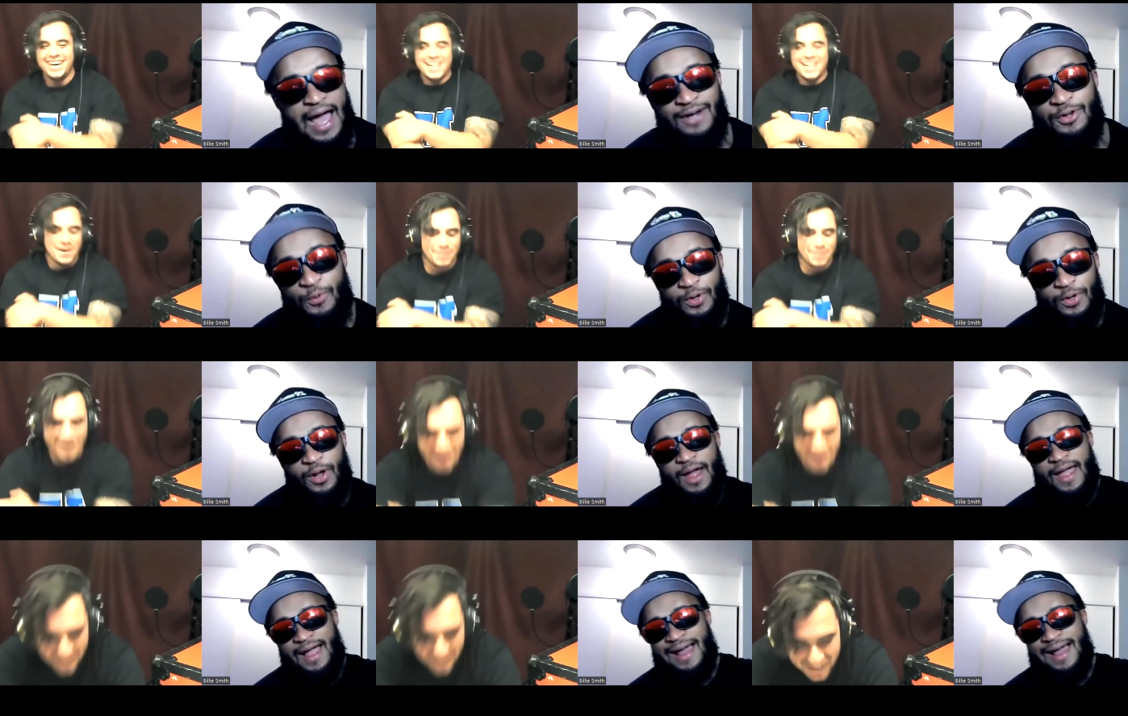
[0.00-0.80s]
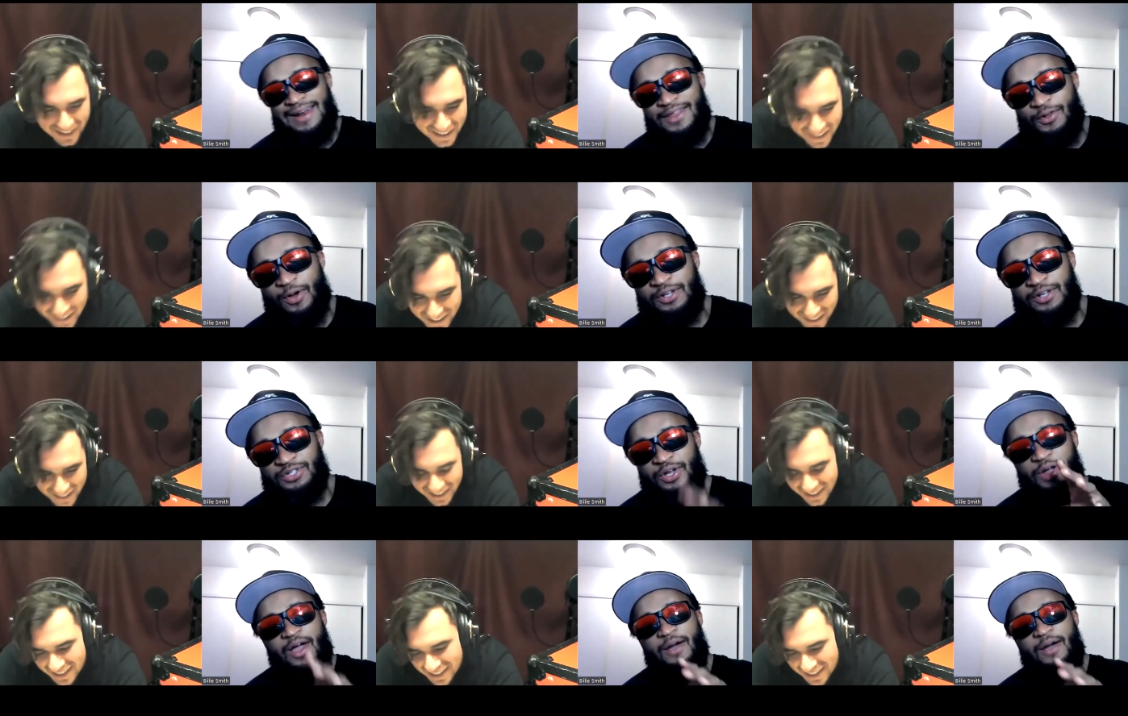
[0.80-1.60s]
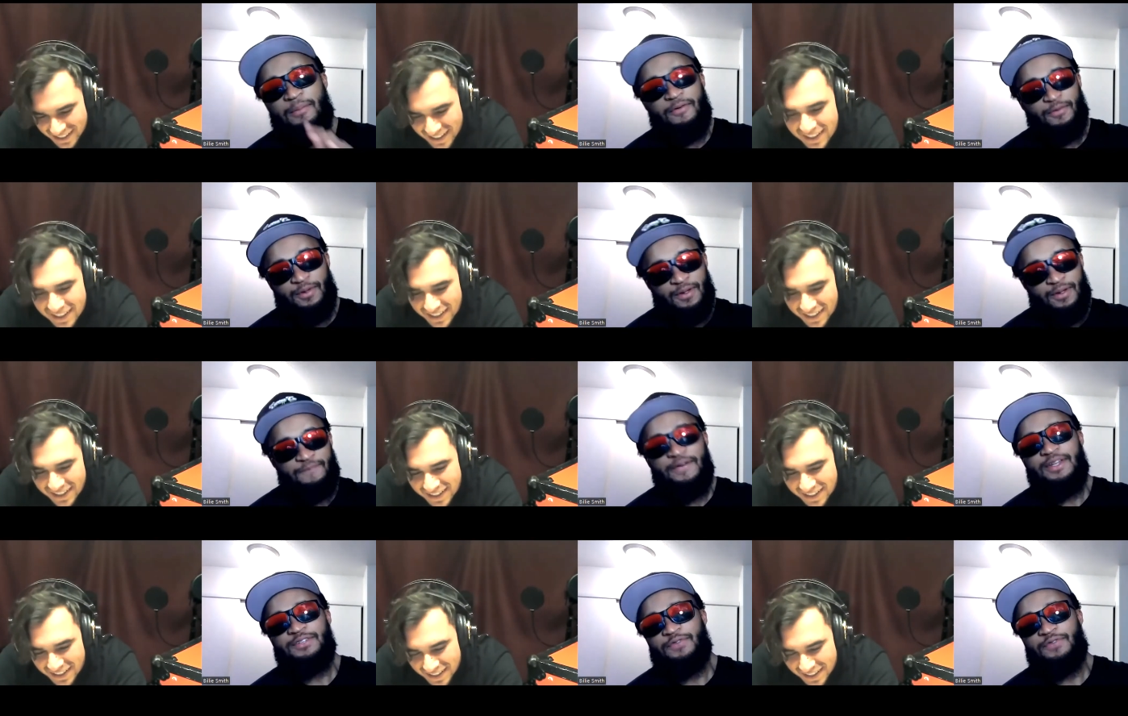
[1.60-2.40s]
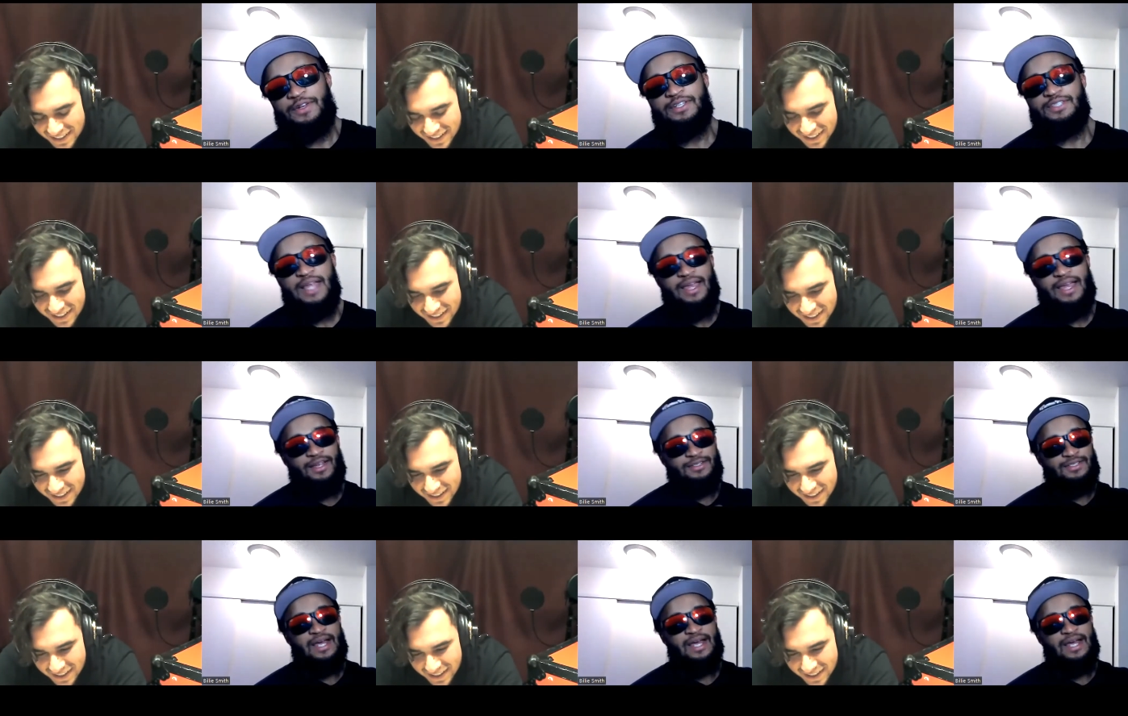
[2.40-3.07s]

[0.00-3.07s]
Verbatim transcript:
Speaker 1: How do you I got another question. Before, uh, finish finish that, your